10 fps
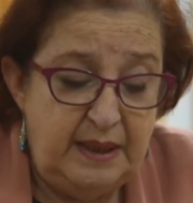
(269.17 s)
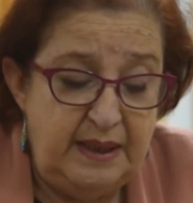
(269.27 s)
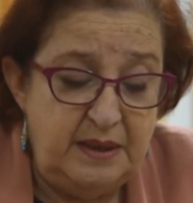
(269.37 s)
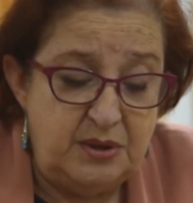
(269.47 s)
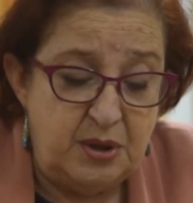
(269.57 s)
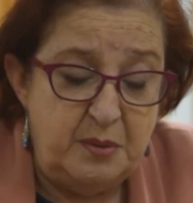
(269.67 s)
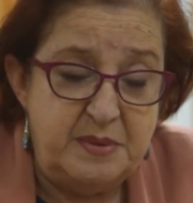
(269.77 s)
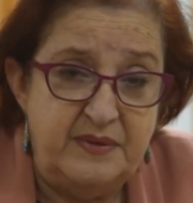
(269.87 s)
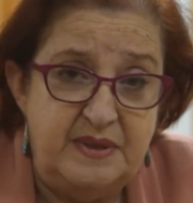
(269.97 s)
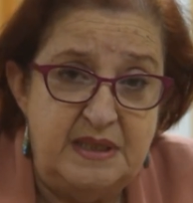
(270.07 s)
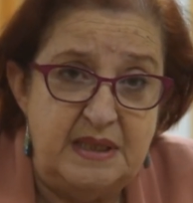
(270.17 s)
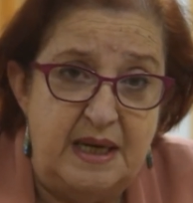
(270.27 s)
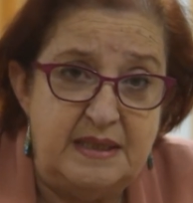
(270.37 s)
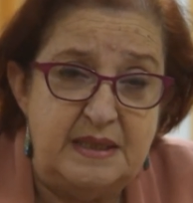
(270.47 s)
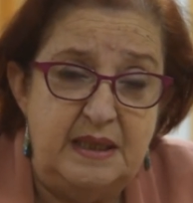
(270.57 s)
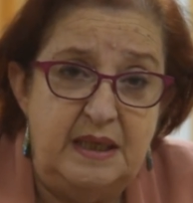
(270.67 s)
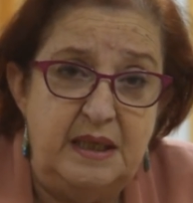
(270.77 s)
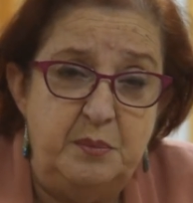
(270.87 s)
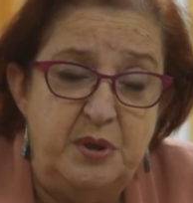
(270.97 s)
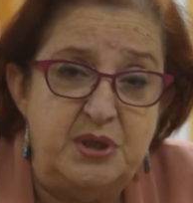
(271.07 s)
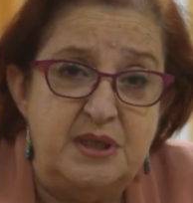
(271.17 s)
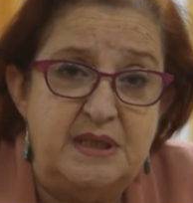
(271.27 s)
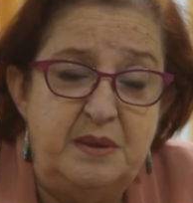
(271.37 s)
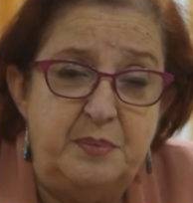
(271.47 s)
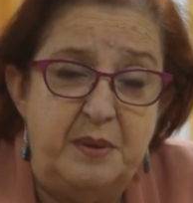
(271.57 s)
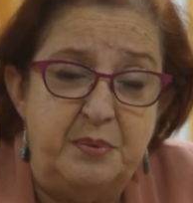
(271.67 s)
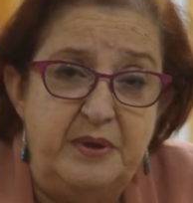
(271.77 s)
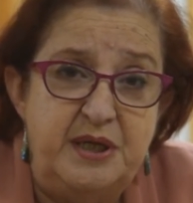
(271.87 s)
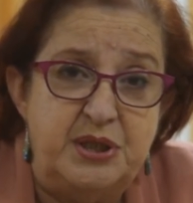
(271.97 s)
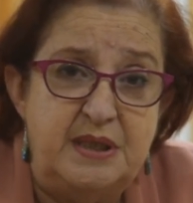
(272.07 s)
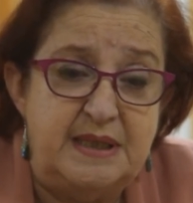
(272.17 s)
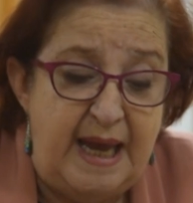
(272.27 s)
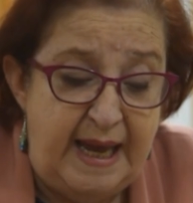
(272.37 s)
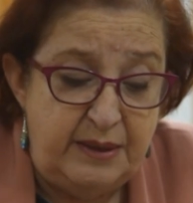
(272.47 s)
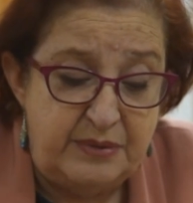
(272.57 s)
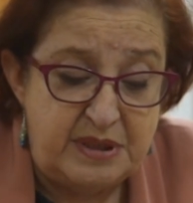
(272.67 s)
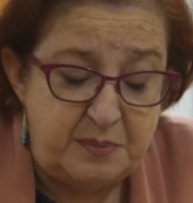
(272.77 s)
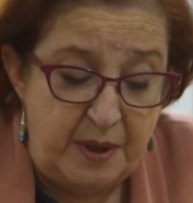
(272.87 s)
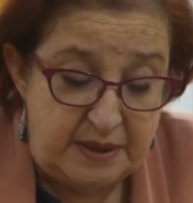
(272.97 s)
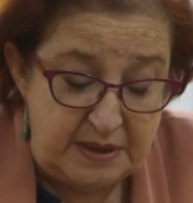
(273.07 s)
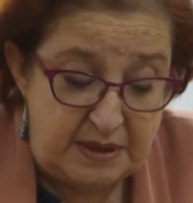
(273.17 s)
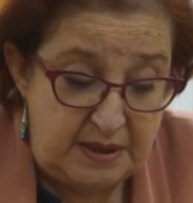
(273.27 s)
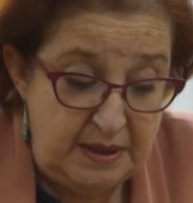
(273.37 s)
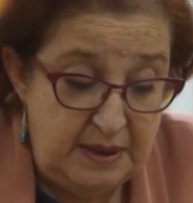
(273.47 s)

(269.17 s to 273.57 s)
in terms of disaster and emergency preparations and response.